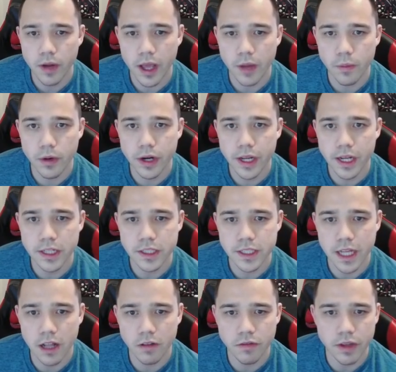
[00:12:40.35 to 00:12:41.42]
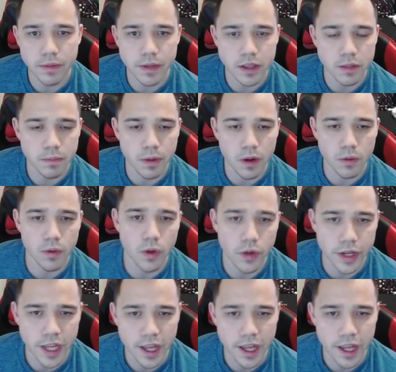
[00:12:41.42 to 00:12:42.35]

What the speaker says: And we're going to get into Talonflame, get the ball rolling,